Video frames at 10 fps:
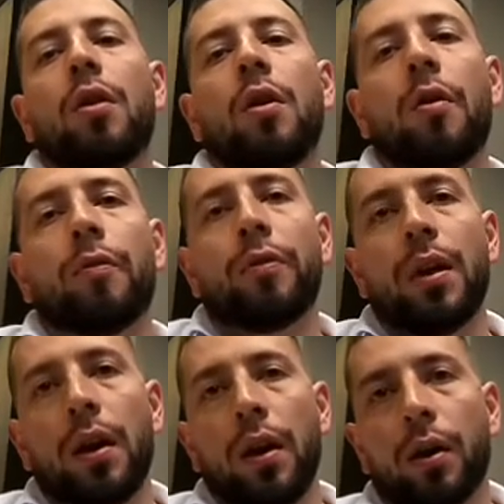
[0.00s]
of
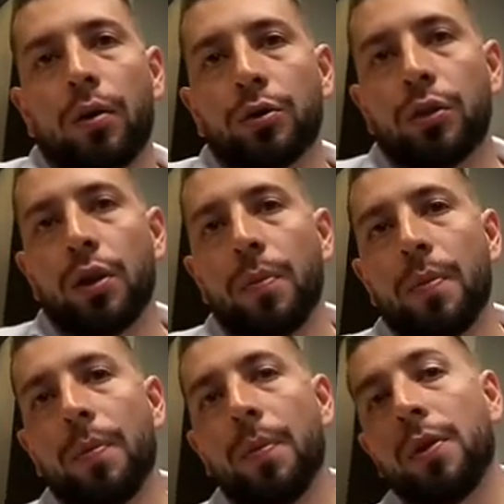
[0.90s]
the
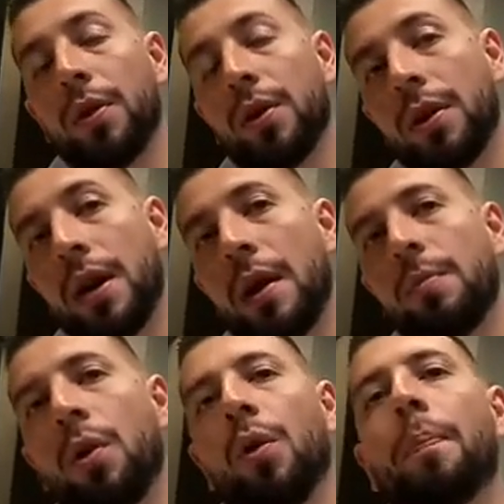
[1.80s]

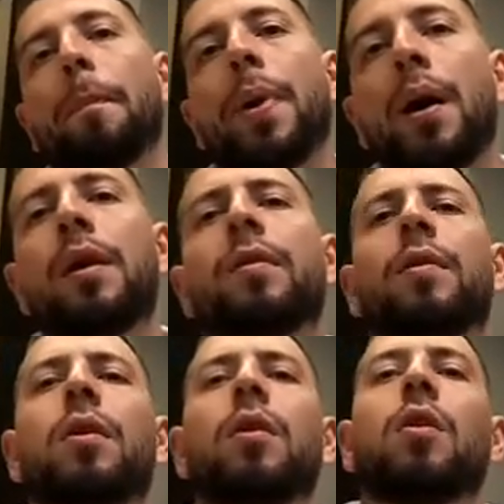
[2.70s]
considerable part
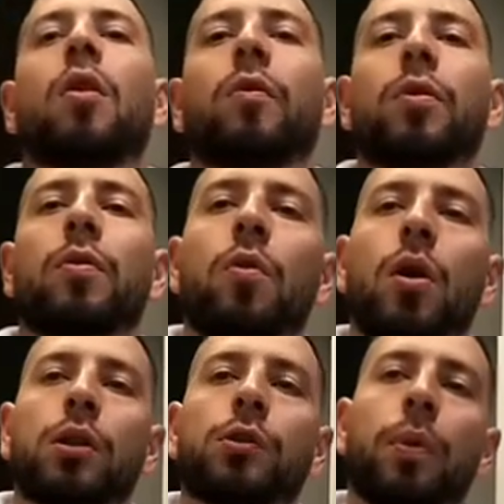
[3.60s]
of the
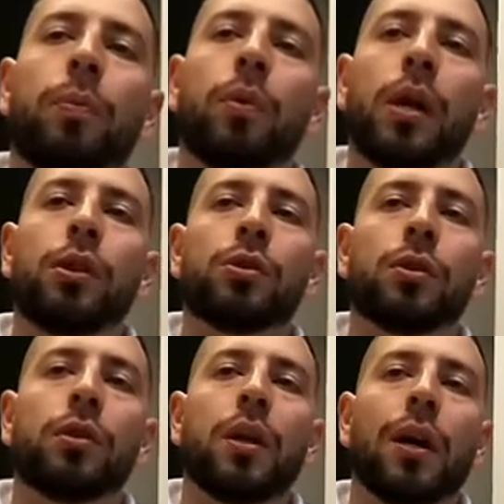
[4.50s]
world's
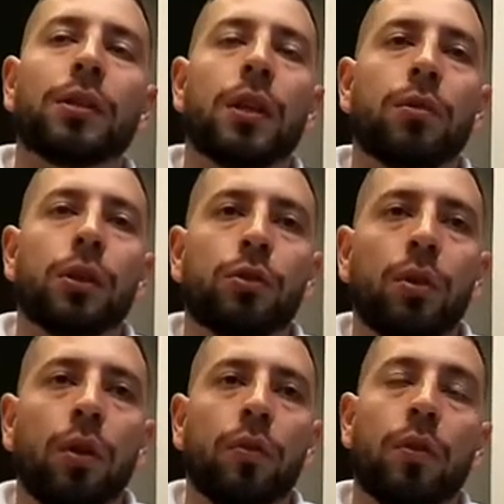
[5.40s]
population as a
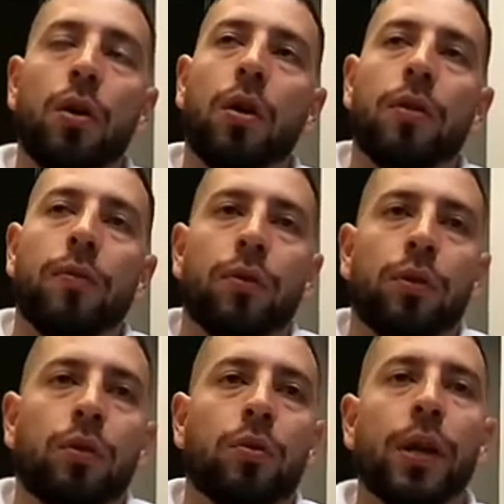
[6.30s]
result of the
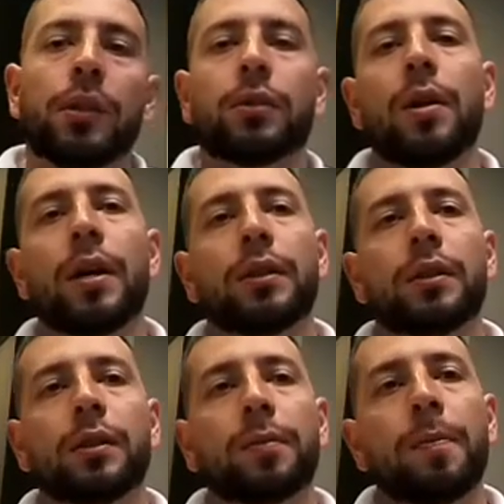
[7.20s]
food crisis.